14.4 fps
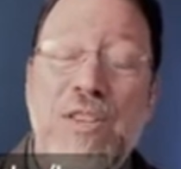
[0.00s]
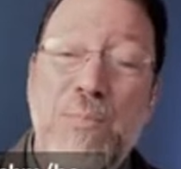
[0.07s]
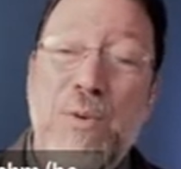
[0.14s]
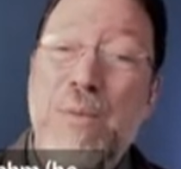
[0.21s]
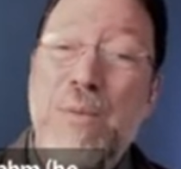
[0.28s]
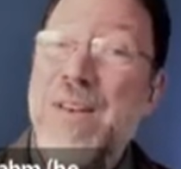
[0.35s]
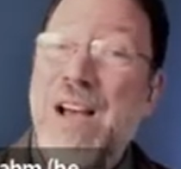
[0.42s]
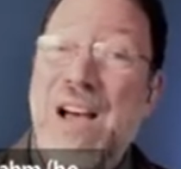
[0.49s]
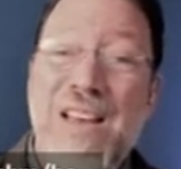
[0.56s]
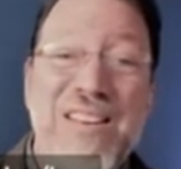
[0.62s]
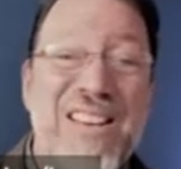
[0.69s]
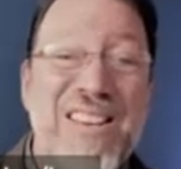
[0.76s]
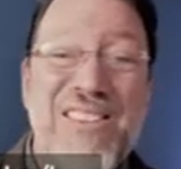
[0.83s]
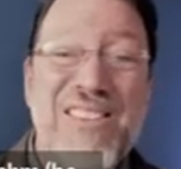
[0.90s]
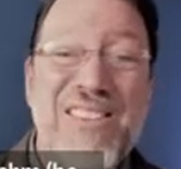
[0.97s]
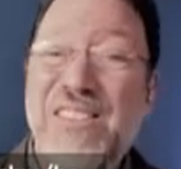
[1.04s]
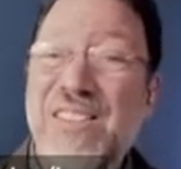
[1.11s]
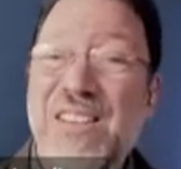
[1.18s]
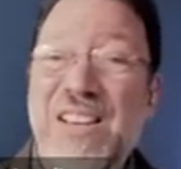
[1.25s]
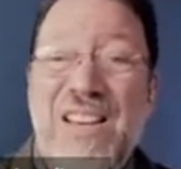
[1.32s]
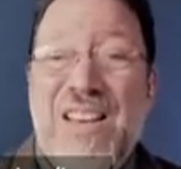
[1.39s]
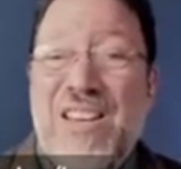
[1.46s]
more monotonous,
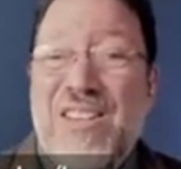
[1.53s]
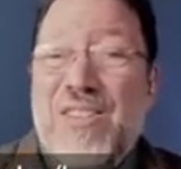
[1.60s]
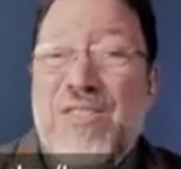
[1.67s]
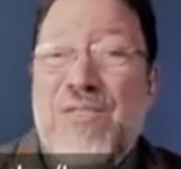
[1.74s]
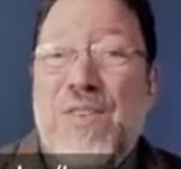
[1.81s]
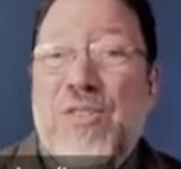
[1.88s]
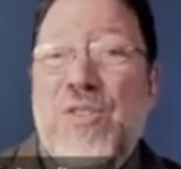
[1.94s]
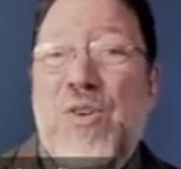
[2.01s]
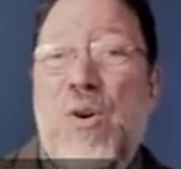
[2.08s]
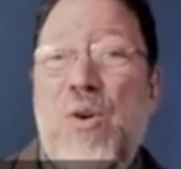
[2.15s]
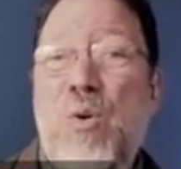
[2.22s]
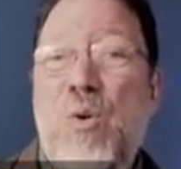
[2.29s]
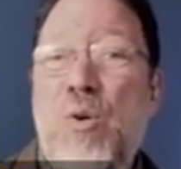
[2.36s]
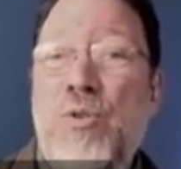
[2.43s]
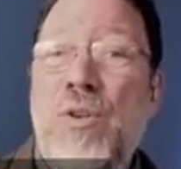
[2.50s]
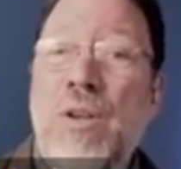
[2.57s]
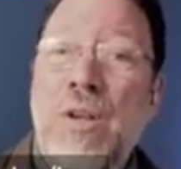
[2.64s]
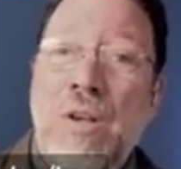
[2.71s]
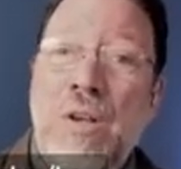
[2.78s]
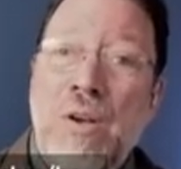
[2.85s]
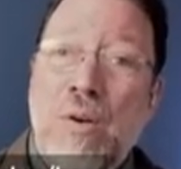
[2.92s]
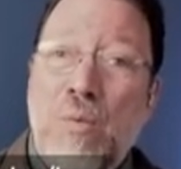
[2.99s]
it just feels cold.
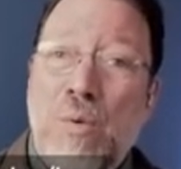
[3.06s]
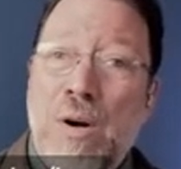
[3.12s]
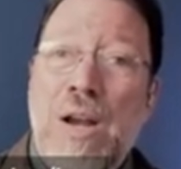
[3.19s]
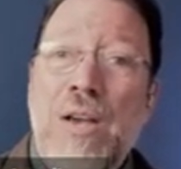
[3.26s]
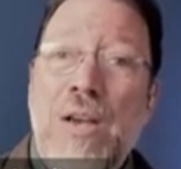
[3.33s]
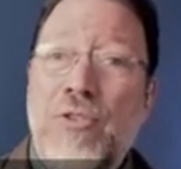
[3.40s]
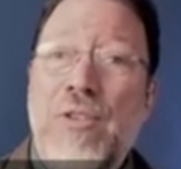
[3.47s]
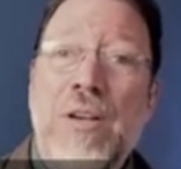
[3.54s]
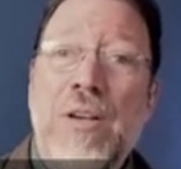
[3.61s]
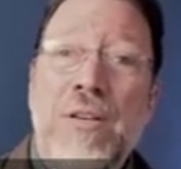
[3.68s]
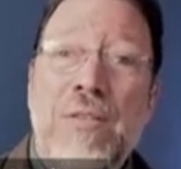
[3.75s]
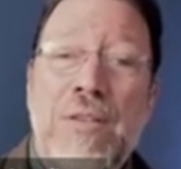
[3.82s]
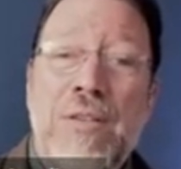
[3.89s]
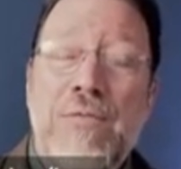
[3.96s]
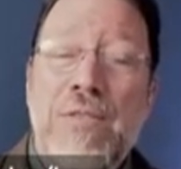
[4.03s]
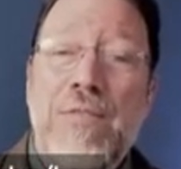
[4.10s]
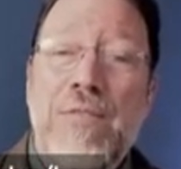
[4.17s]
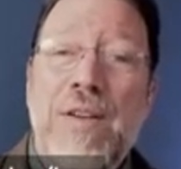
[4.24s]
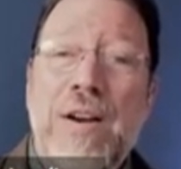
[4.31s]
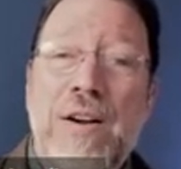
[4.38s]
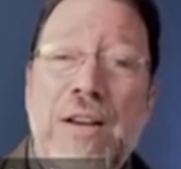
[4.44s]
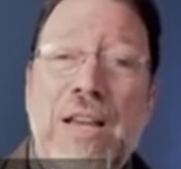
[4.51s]
Whereas the
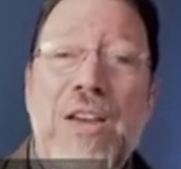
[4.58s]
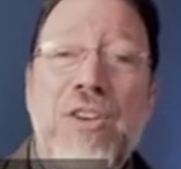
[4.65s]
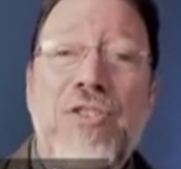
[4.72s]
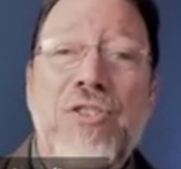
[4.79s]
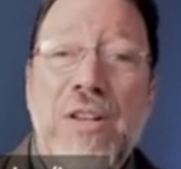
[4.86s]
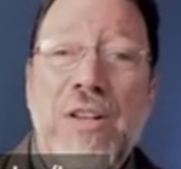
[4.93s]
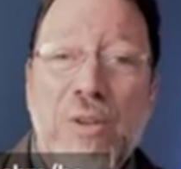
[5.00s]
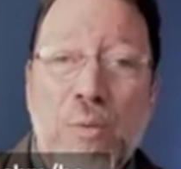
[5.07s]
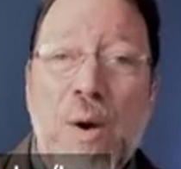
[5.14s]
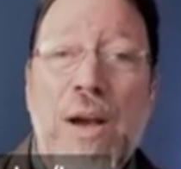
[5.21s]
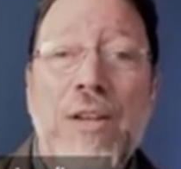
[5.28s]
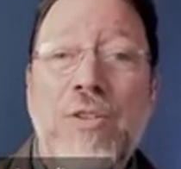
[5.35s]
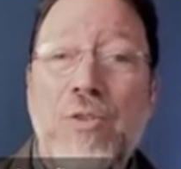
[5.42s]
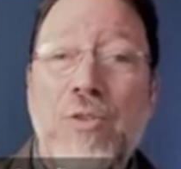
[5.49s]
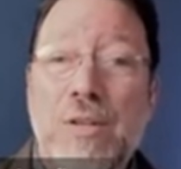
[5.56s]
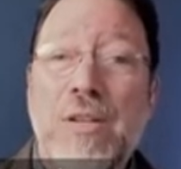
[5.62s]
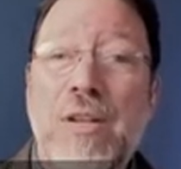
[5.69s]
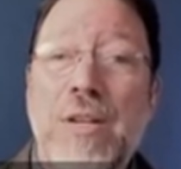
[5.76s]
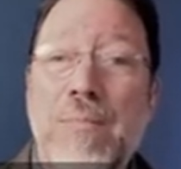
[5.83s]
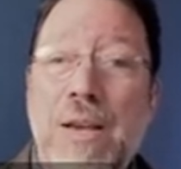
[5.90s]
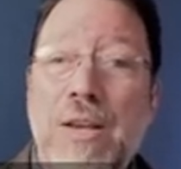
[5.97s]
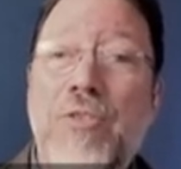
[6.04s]
variegation and the wide
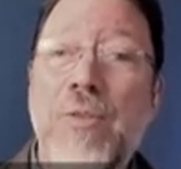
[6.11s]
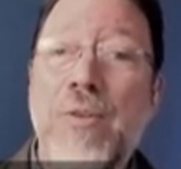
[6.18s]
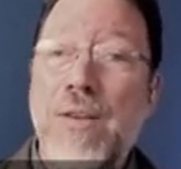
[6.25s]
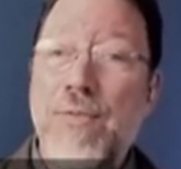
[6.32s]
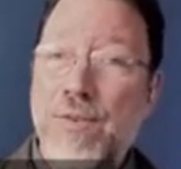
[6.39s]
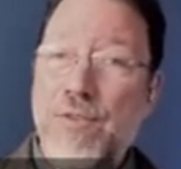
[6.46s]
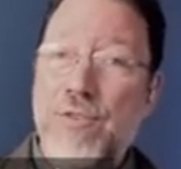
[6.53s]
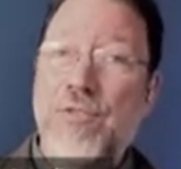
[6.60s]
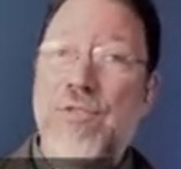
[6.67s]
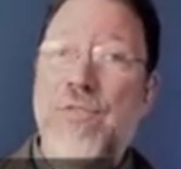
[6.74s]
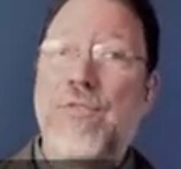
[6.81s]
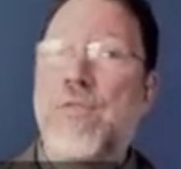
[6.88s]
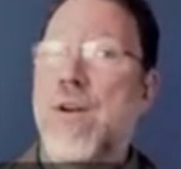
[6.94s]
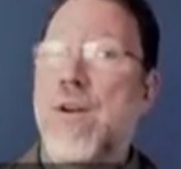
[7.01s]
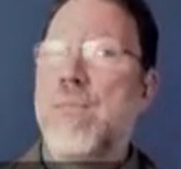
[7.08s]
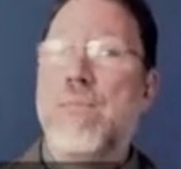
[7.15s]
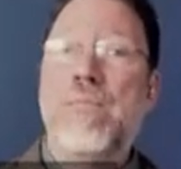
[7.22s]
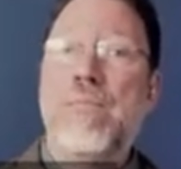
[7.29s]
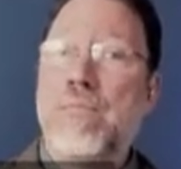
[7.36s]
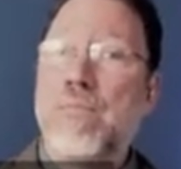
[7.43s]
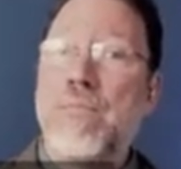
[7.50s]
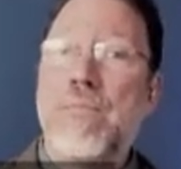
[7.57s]
jointing makes a difference
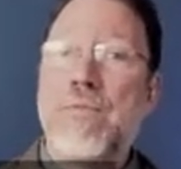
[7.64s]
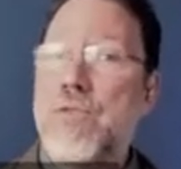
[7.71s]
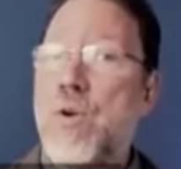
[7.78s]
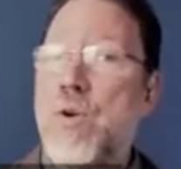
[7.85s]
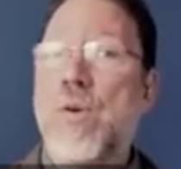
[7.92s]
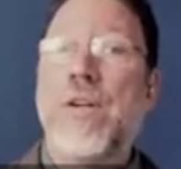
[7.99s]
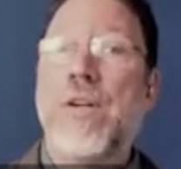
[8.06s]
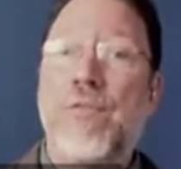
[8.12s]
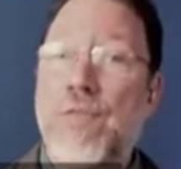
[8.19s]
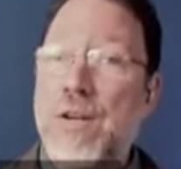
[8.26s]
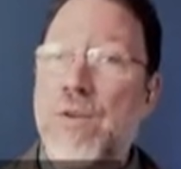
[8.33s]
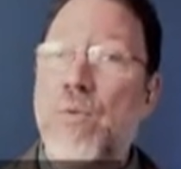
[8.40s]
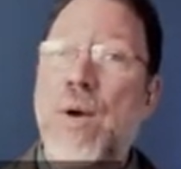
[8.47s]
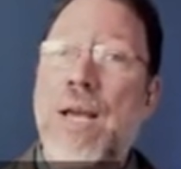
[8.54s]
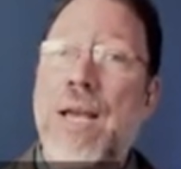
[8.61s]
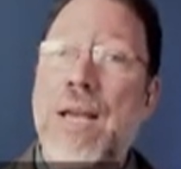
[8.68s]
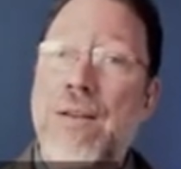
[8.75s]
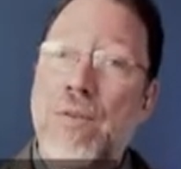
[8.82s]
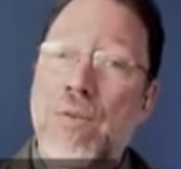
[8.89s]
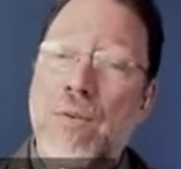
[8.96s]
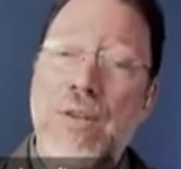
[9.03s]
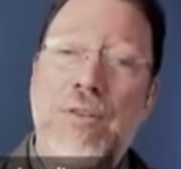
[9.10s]
from 200 feet away
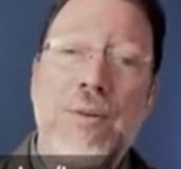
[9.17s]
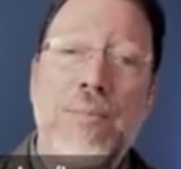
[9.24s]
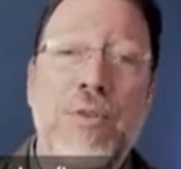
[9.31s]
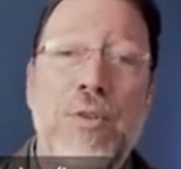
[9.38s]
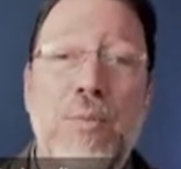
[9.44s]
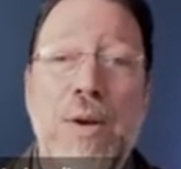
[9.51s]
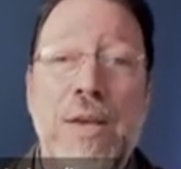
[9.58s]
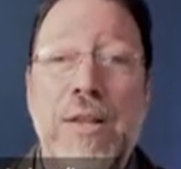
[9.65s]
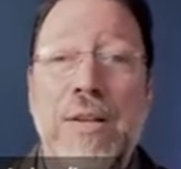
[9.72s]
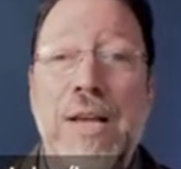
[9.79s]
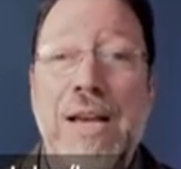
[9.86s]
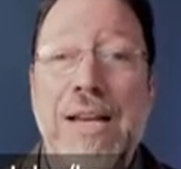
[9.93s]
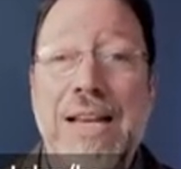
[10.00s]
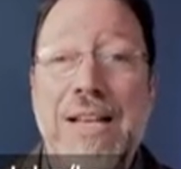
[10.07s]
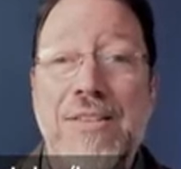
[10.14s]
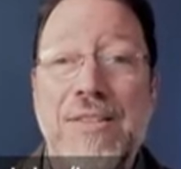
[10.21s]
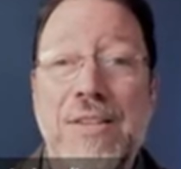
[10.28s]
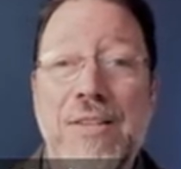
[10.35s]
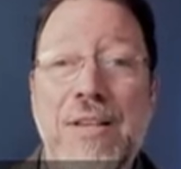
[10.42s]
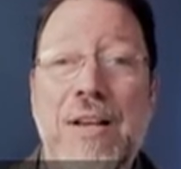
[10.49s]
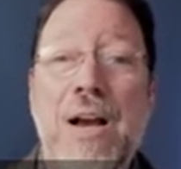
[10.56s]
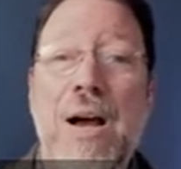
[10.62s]
in terms of the way the light hits
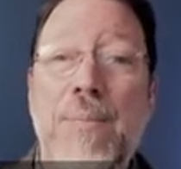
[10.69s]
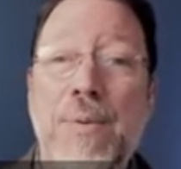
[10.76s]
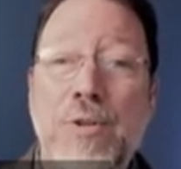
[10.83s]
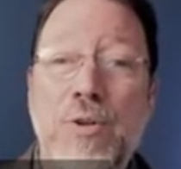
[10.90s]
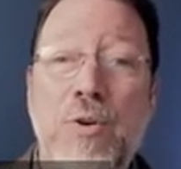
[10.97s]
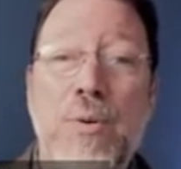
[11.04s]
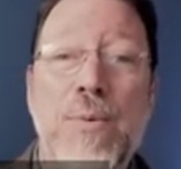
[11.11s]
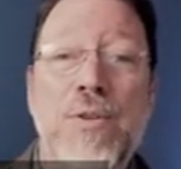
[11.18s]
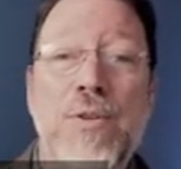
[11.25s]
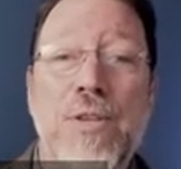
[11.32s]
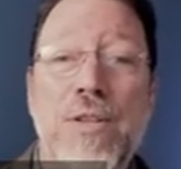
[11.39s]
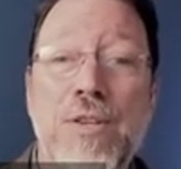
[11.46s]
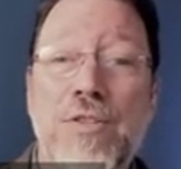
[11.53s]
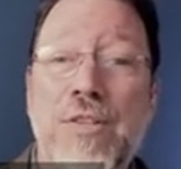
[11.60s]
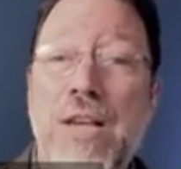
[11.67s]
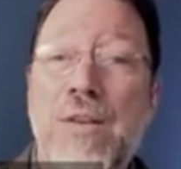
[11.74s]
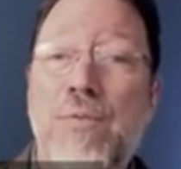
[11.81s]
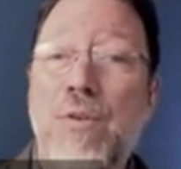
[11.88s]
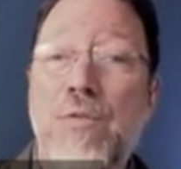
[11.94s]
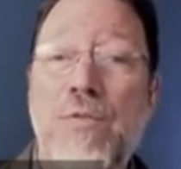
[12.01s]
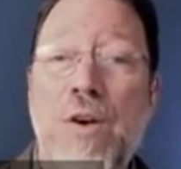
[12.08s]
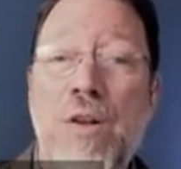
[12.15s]
it. The copper dormers and the slate
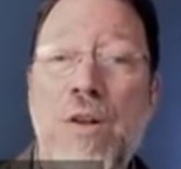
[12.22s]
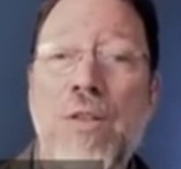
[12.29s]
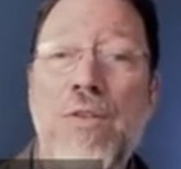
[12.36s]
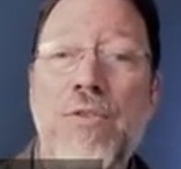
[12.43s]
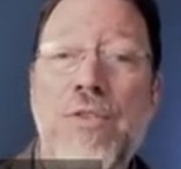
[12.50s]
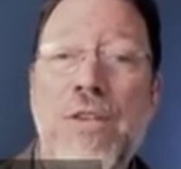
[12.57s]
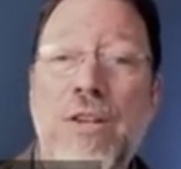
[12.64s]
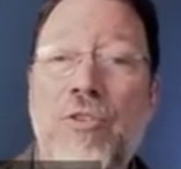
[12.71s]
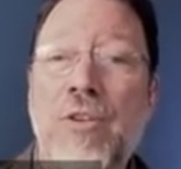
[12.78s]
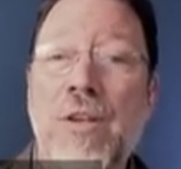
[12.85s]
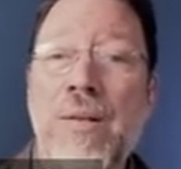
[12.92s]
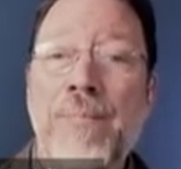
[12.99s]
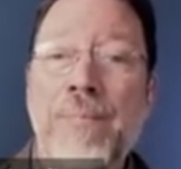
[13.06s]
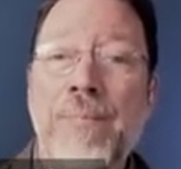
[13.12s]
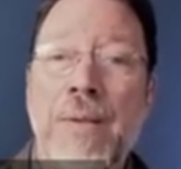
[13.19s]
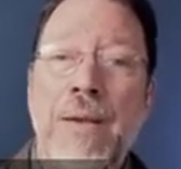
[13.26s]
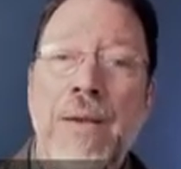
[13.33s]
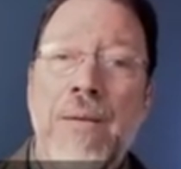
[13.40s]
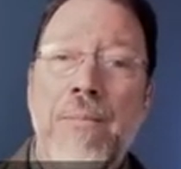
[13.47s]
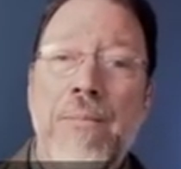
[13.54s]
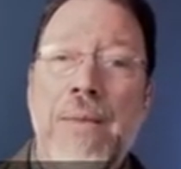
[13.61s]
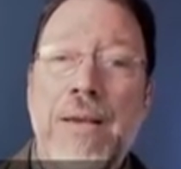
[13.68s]
roof, all of those things
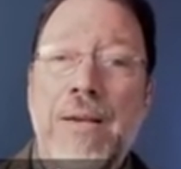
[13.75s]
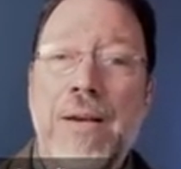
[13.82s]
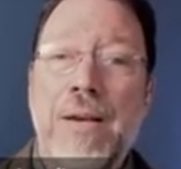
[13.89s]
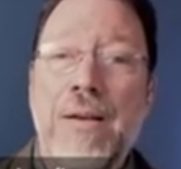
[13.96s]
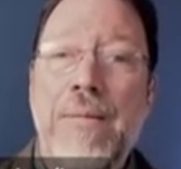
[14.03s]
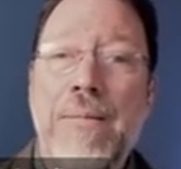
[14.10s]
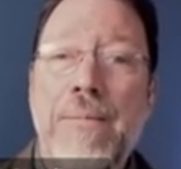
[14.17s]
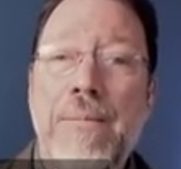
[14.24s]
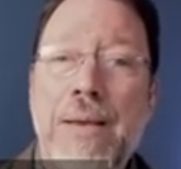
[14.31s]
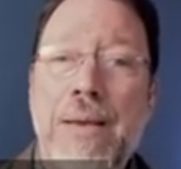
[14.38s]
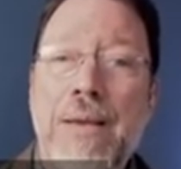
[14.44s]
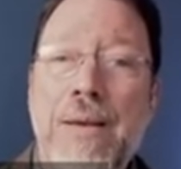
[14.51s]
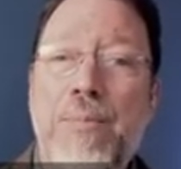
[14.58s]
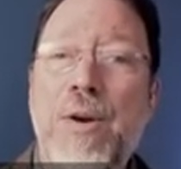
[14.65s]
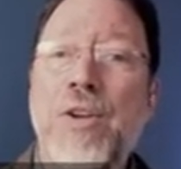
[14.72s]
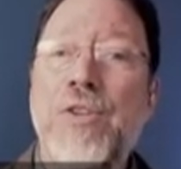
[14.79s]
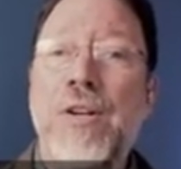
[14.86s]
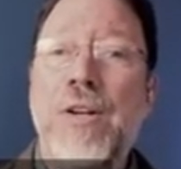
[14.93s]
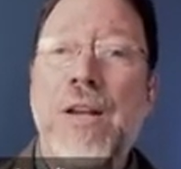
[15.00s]
make an impression,